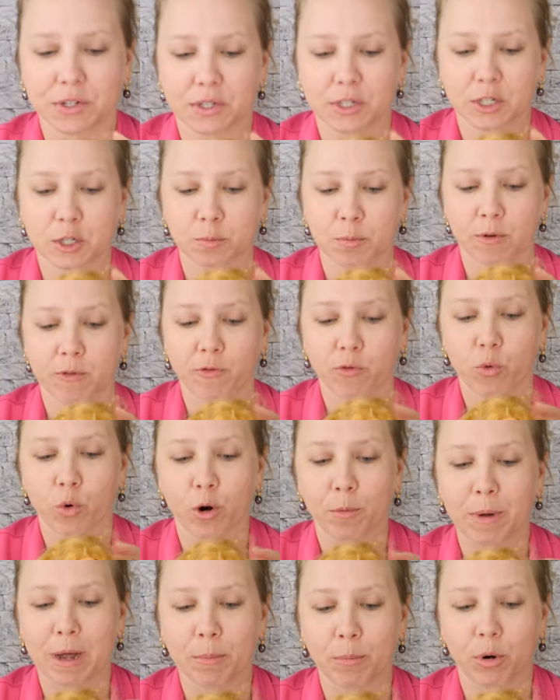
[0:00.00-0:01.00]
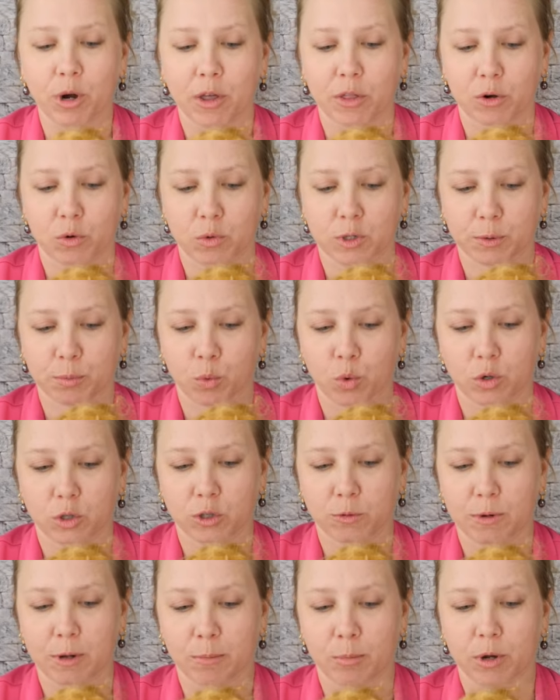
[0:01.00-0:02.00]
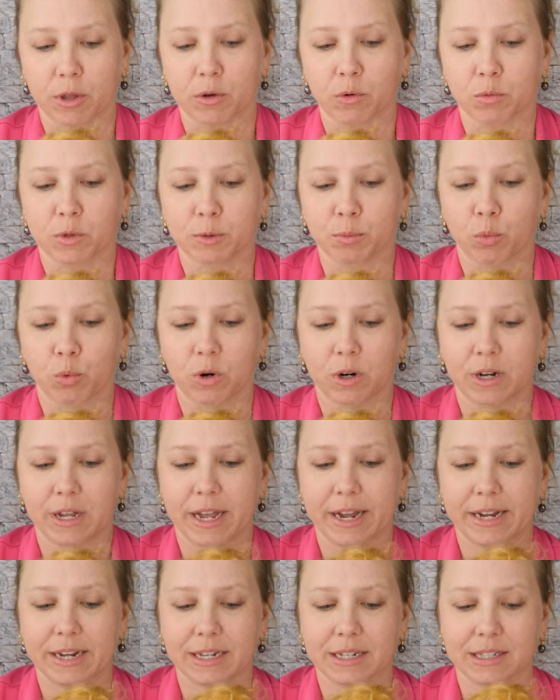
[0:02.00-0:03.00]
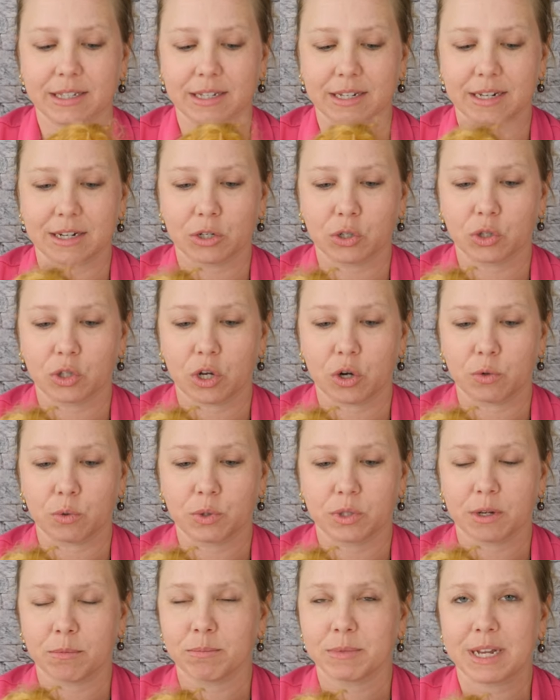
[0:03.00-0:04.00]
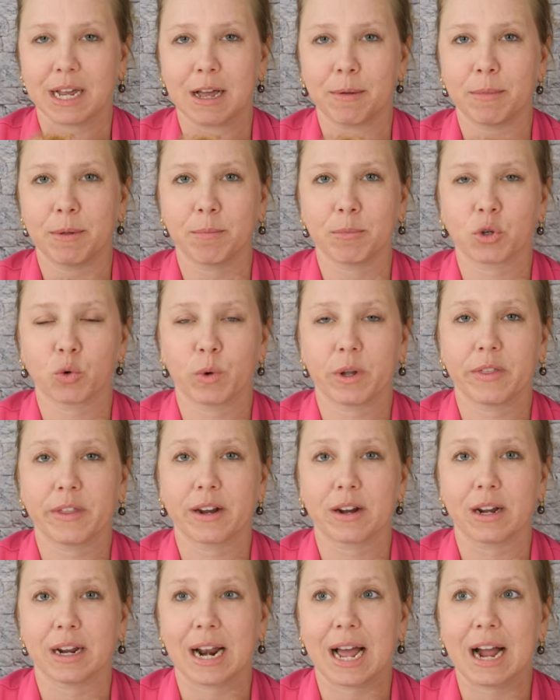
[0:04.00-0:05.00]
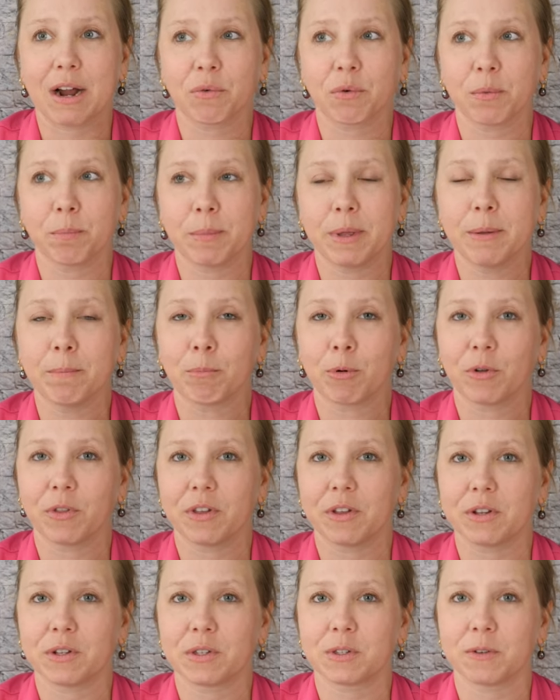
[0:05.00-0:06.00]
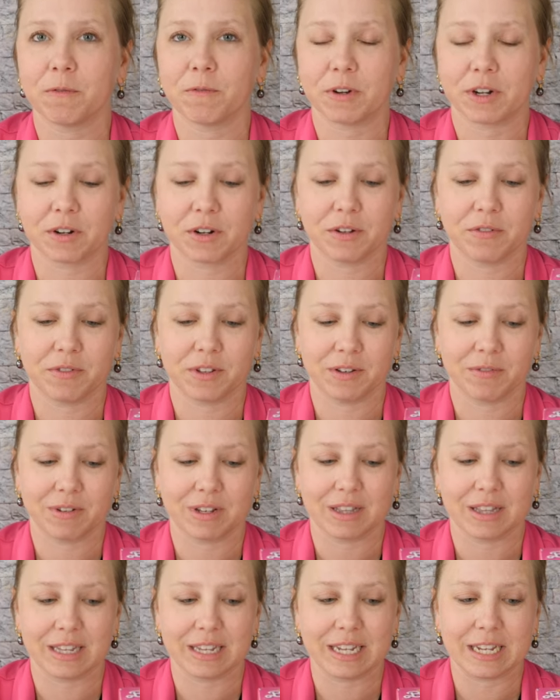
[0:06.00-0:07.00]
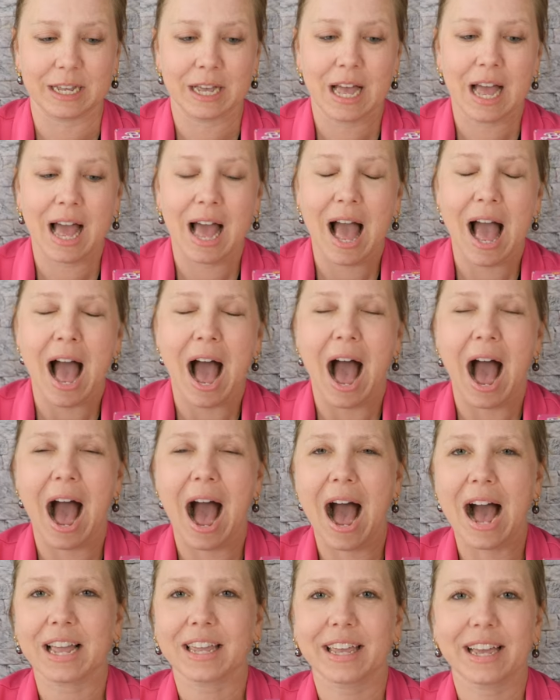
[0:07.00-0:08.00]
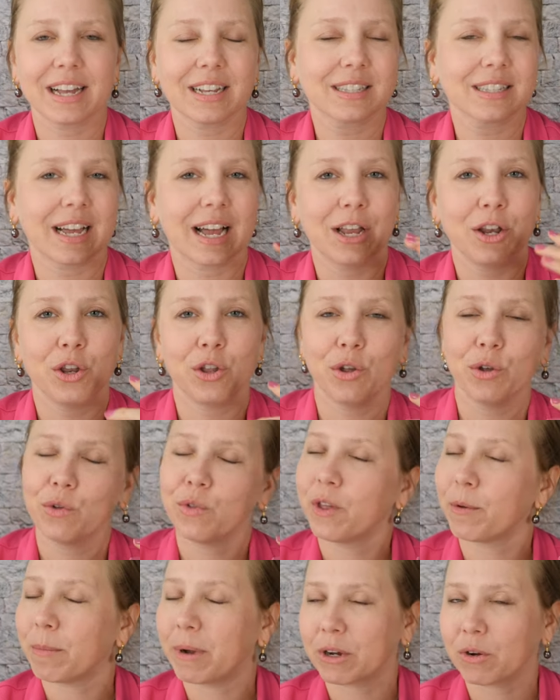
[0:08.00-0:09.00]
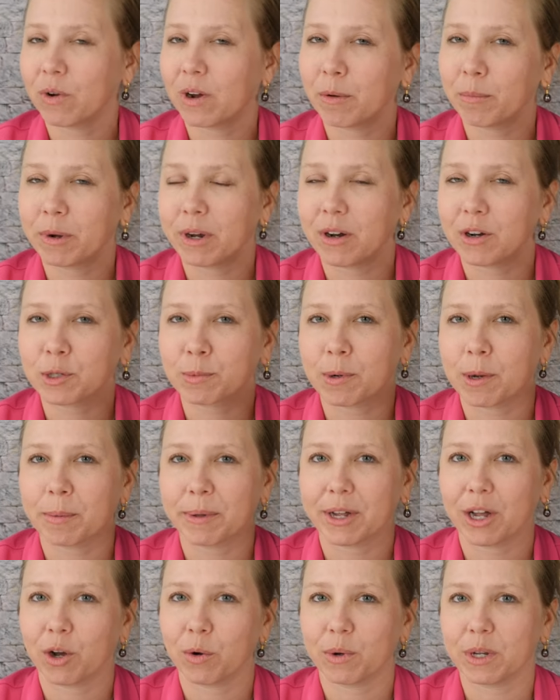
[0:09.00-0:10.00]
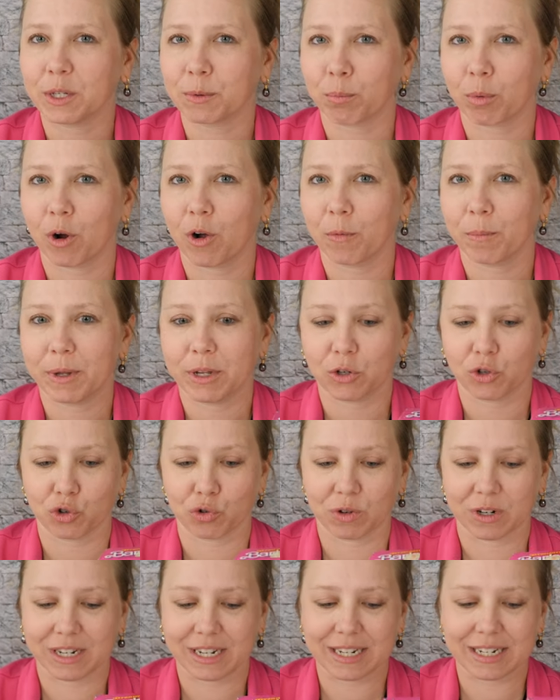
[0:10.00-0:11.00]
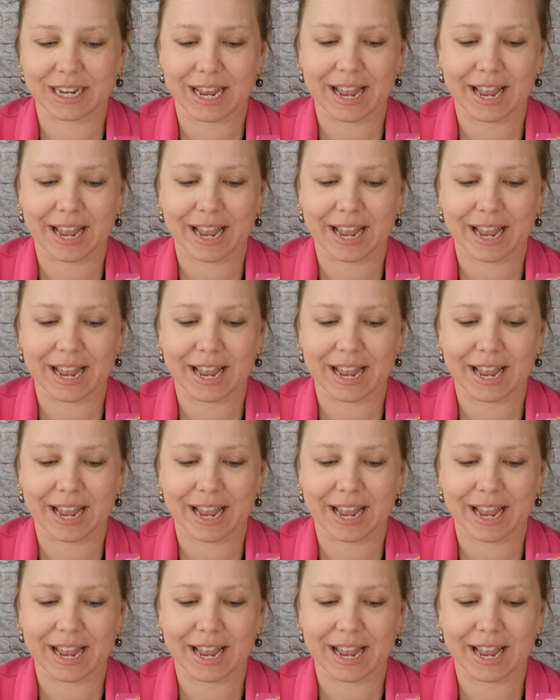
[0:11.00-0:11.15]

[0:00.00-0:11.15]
This is before my brother was born. So my brother was born in 86, so sometime in between there. And I remember this very vividly. I guess I knew that my grandparents probably always brought me a treat,